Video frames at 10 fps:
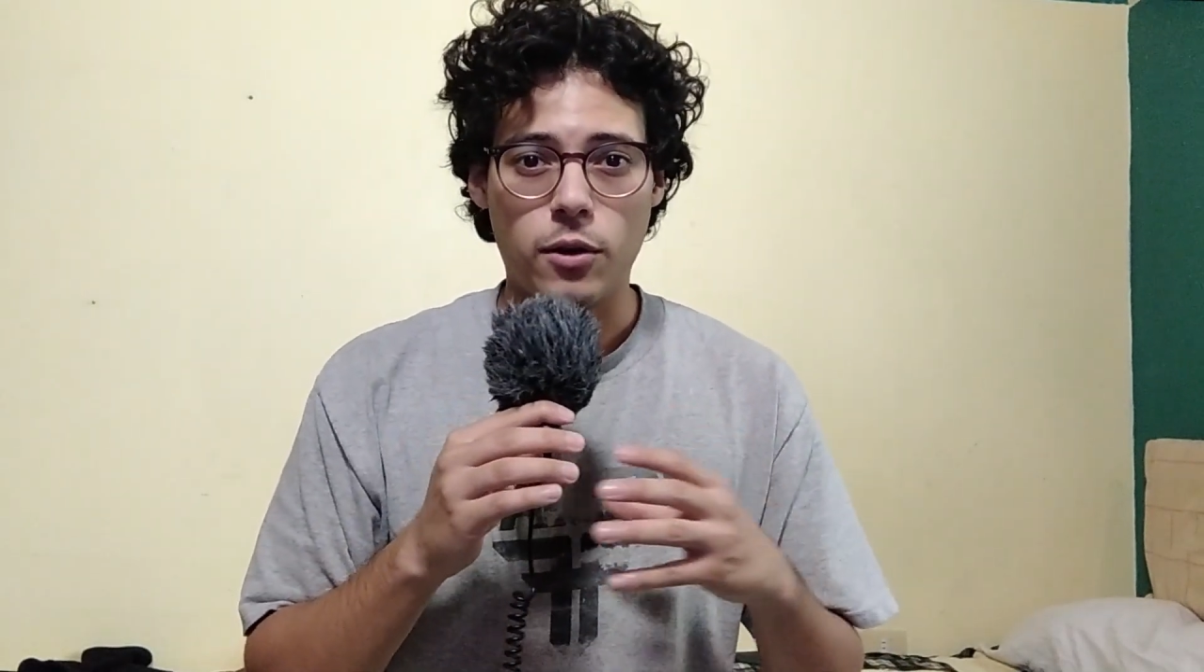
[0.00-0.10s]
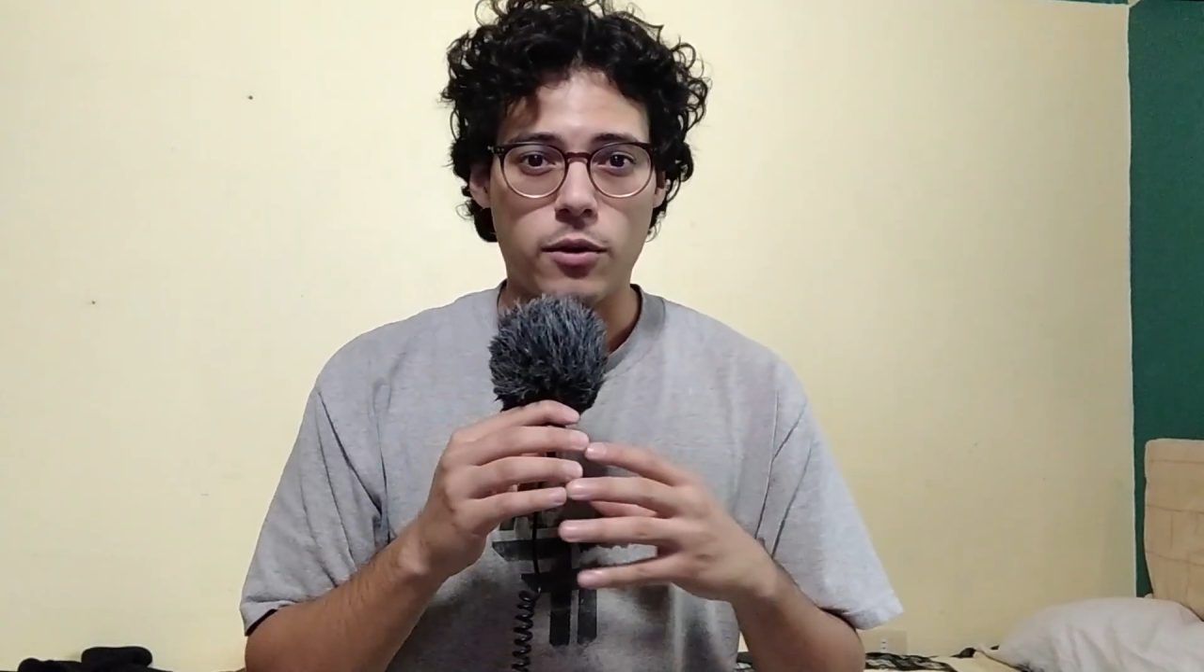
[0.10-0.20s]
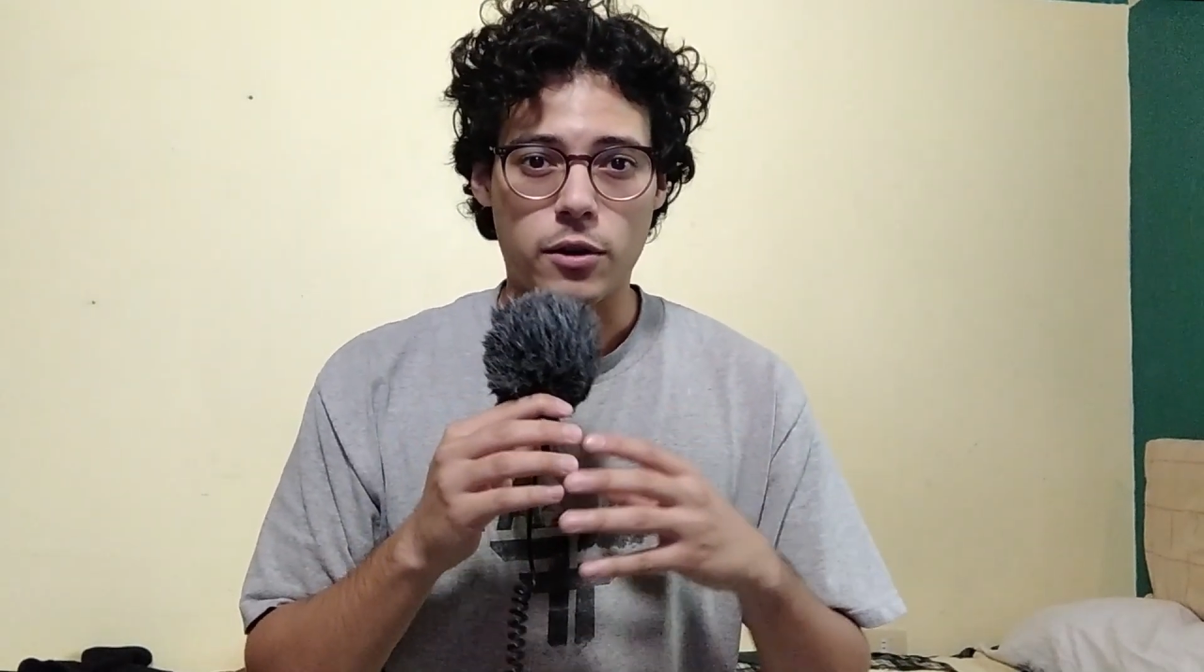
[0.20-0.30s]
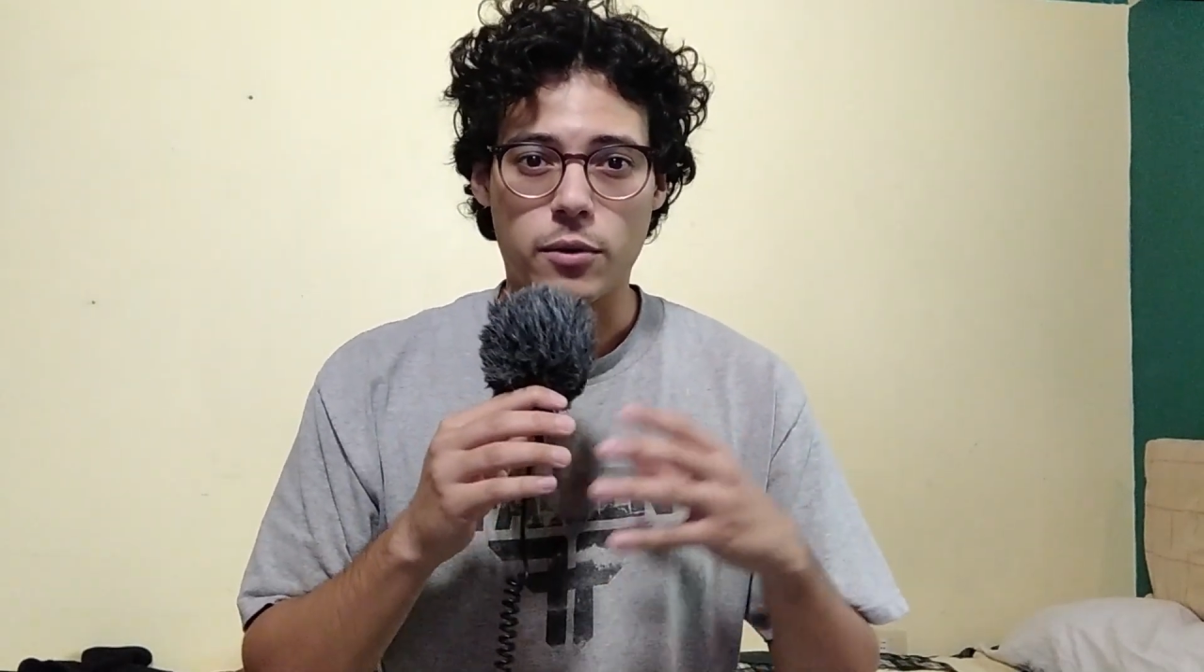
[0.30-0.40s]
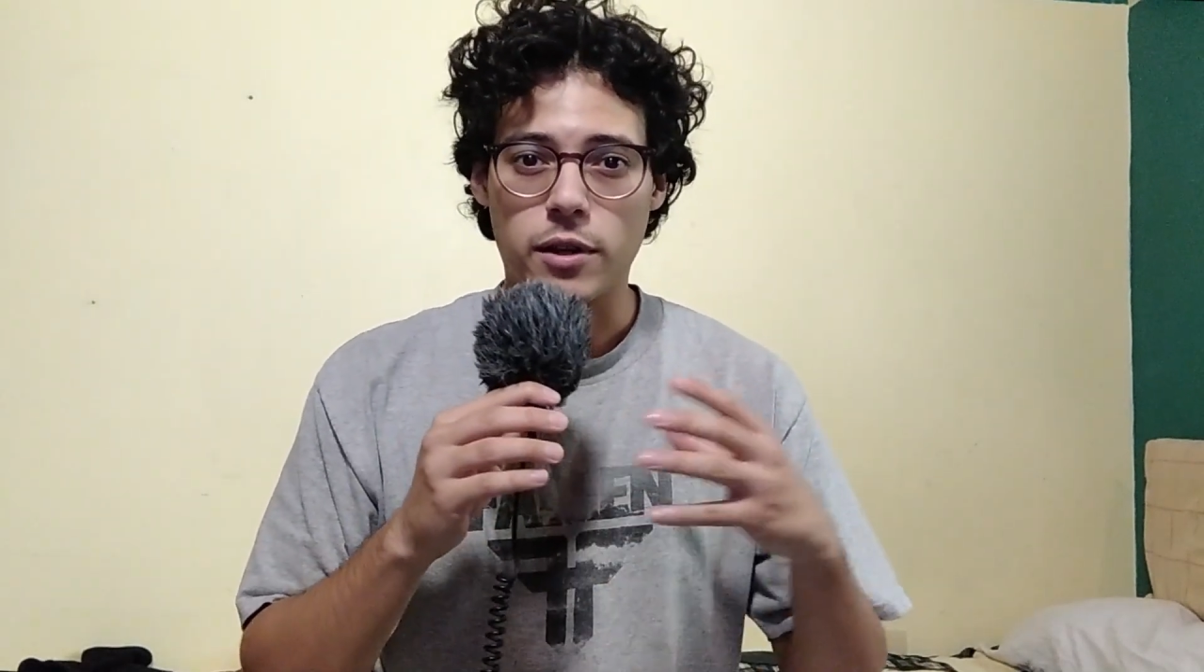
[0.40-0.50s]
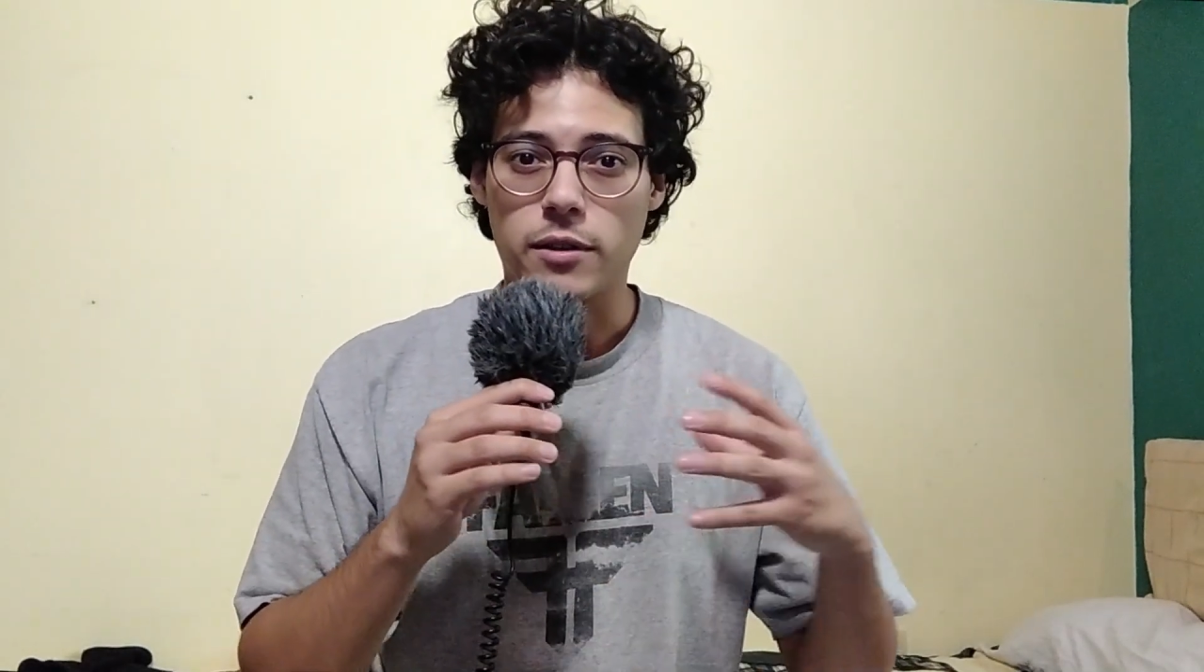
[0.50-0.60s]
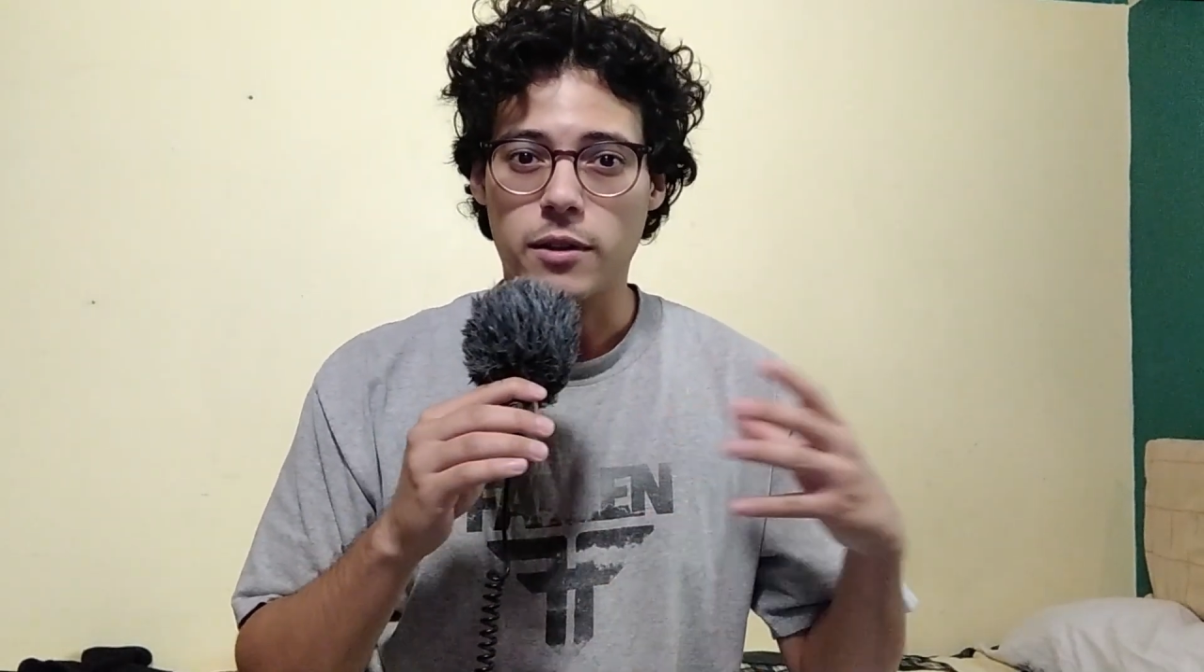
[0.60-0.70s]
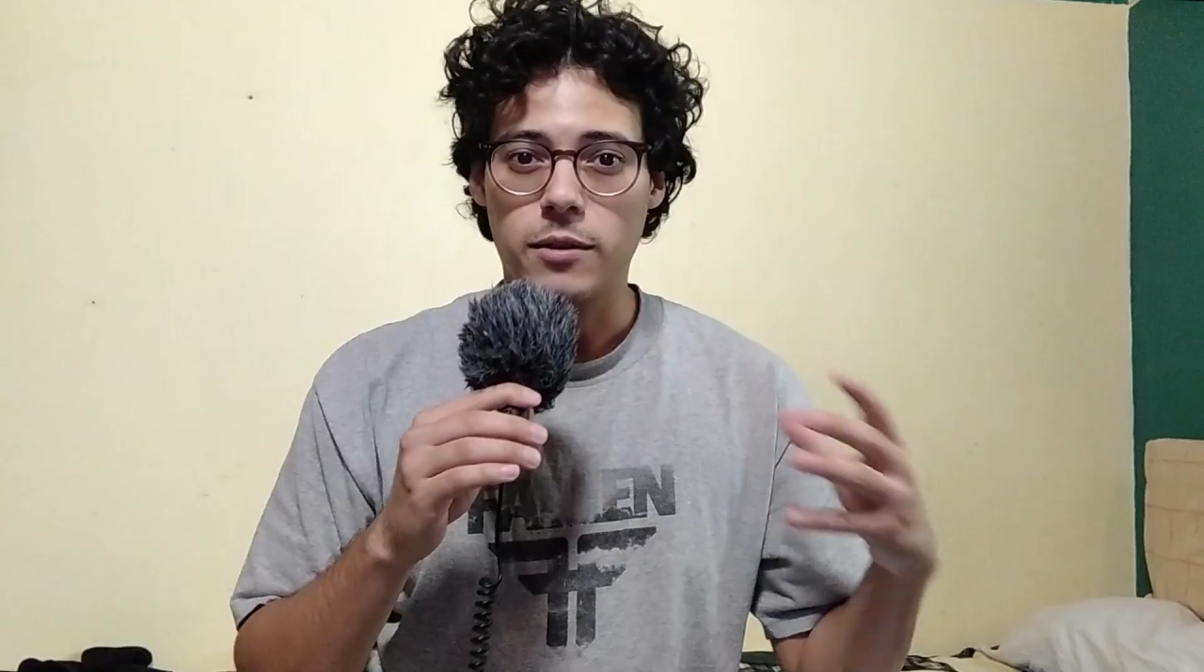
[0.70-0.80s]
or a quick